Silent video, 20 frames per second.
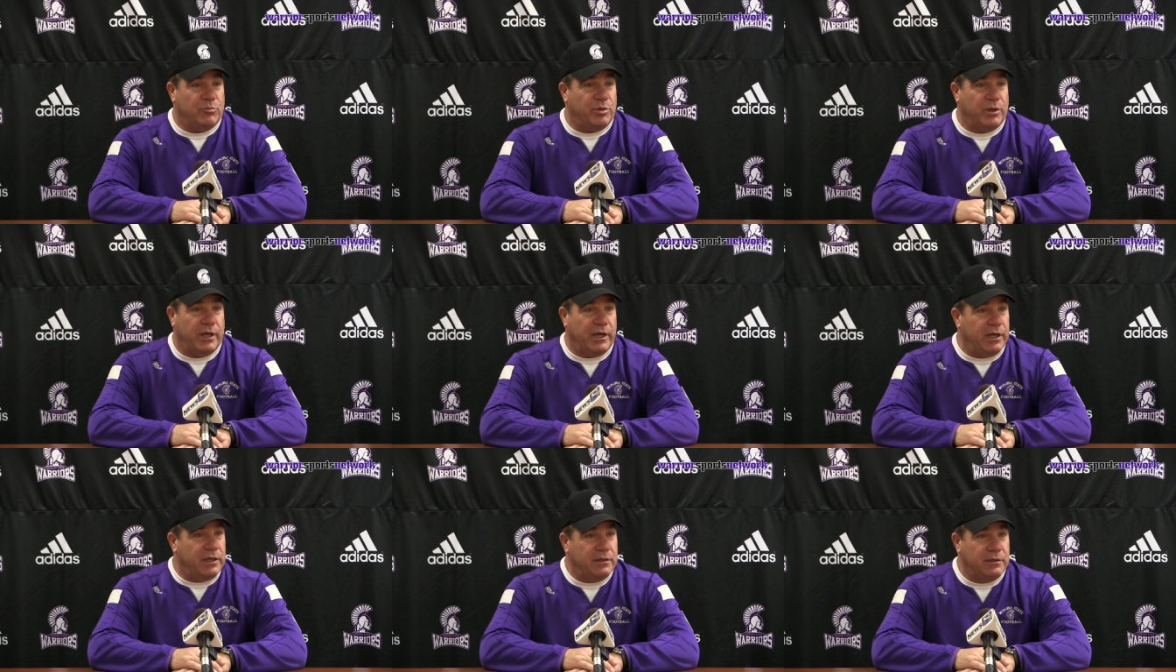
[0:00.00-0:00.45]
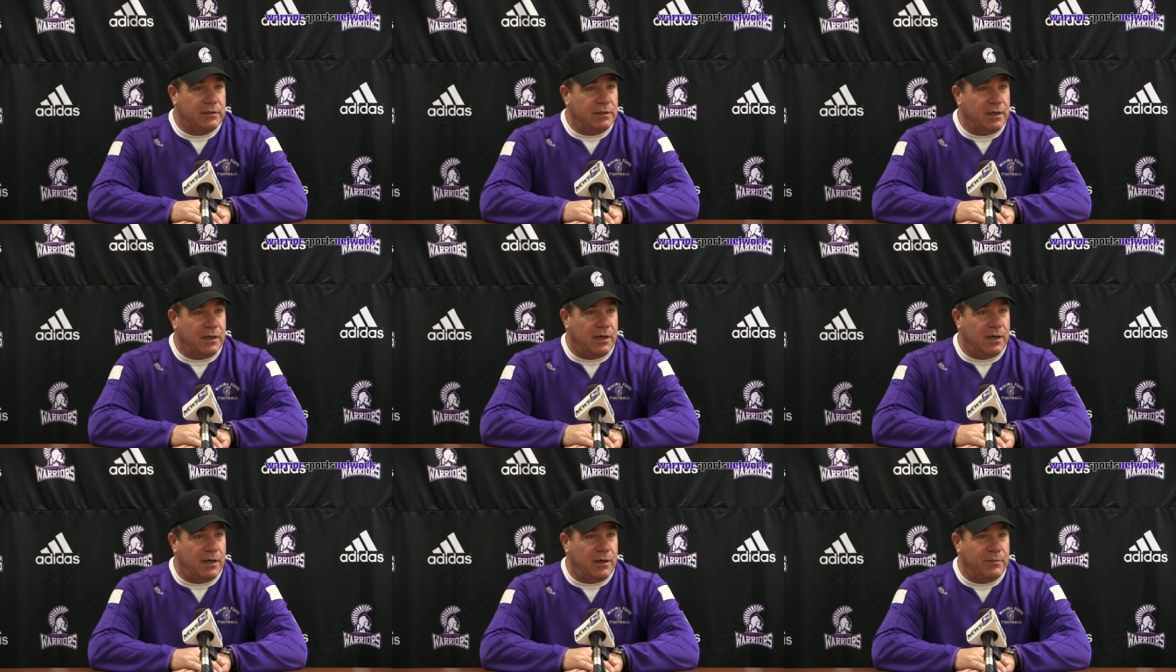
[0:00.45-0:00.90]
have played.
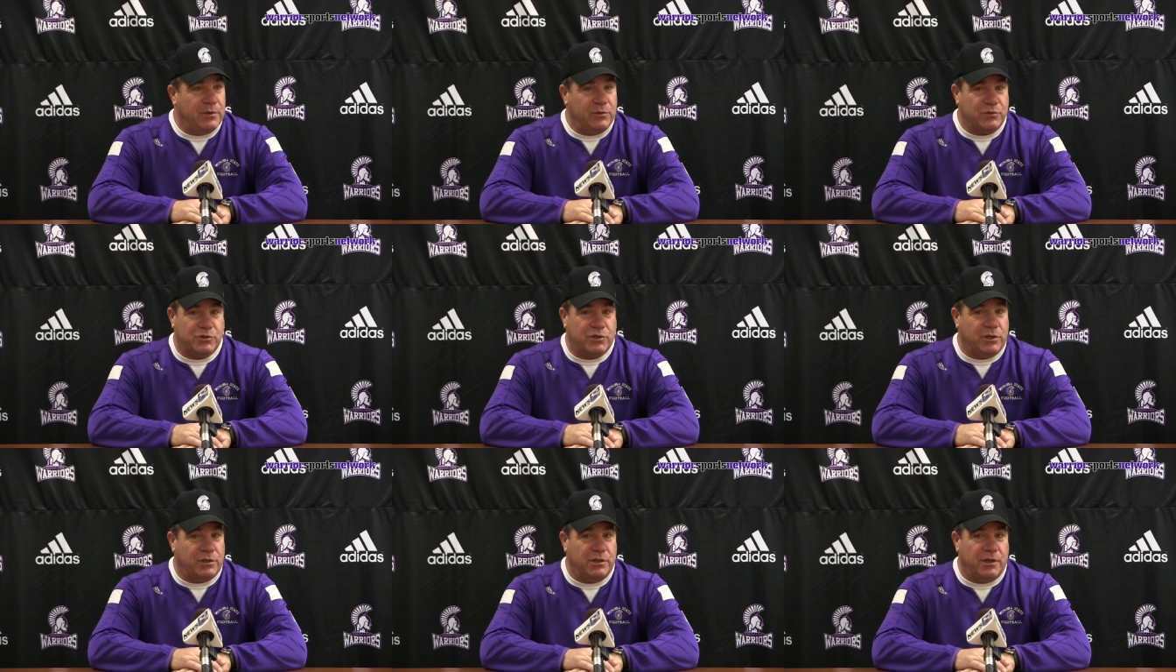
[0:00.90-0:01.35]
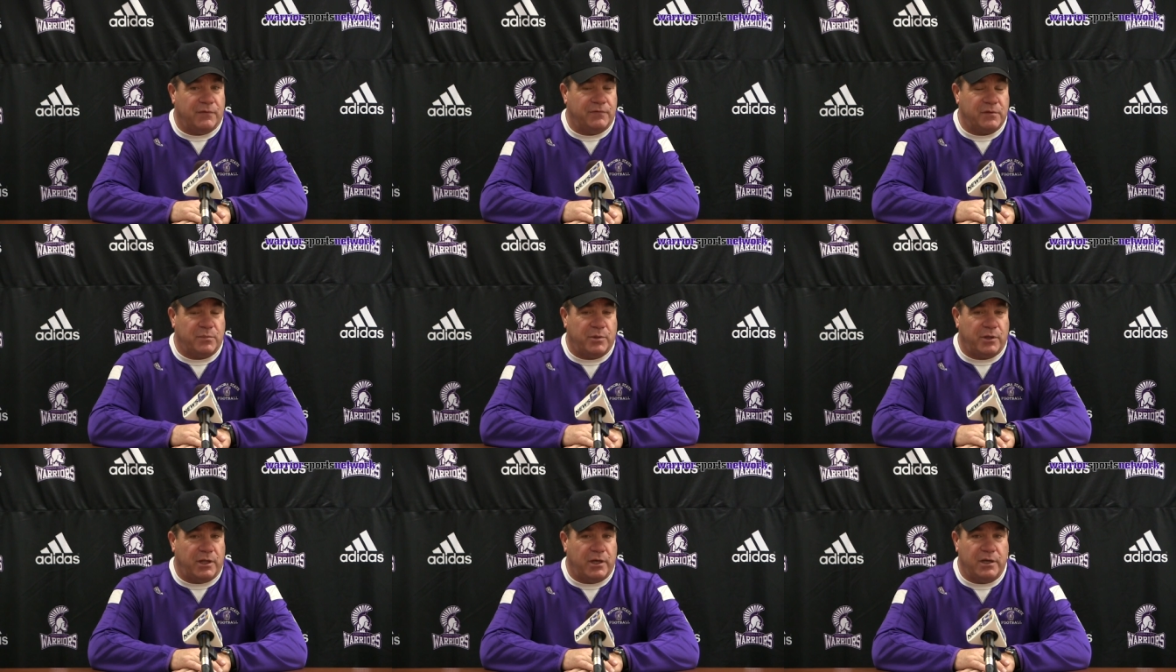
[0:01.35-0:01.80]
Um, he was good enough
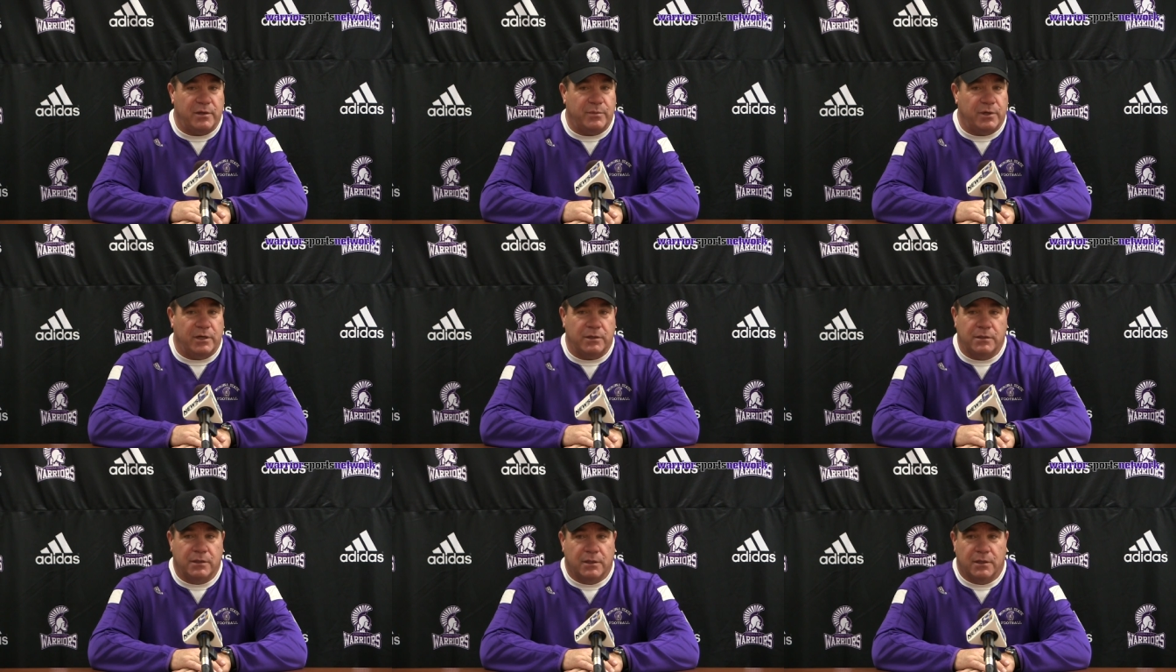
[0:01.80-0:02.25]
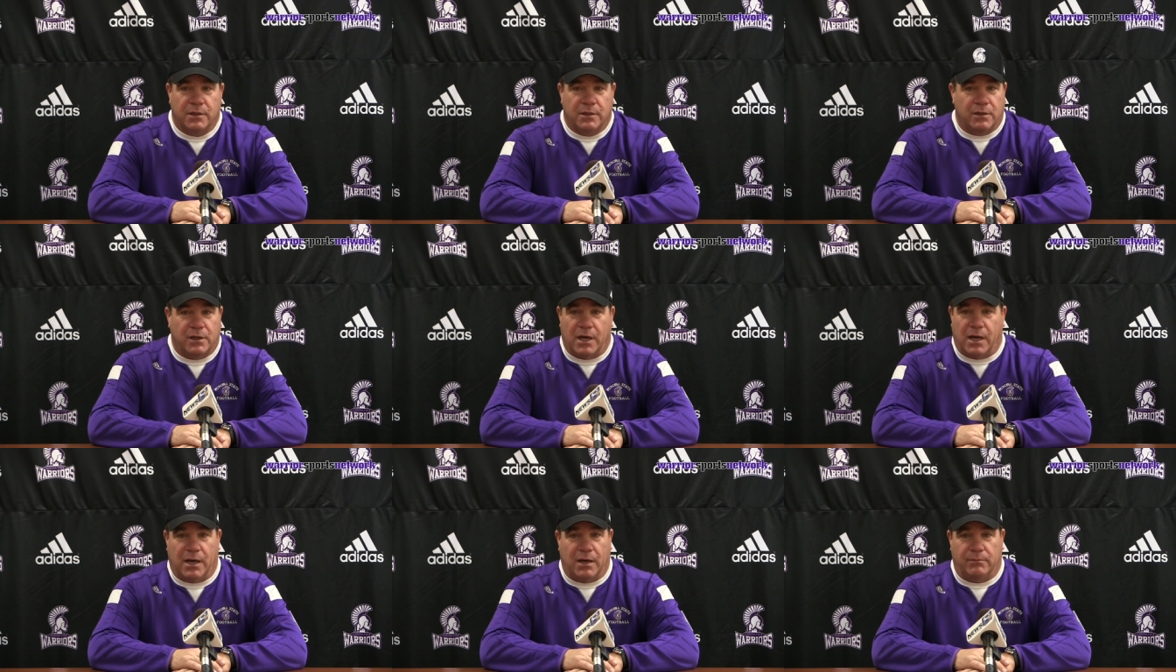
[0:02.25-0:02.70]
to play, but
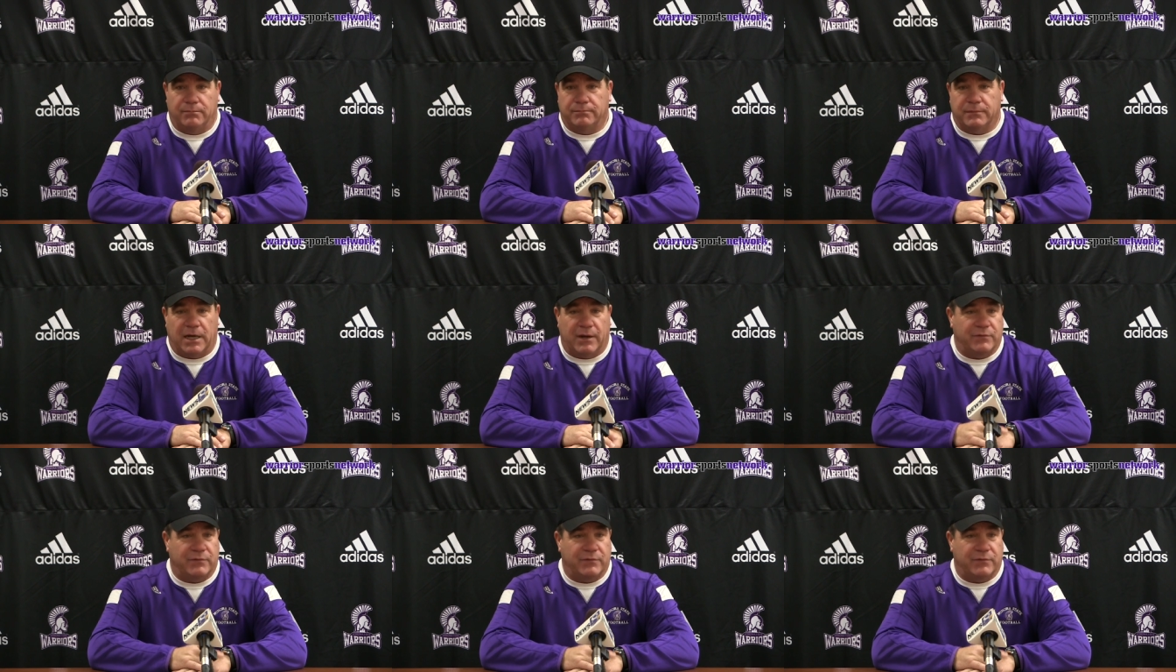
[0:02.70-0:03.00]
um,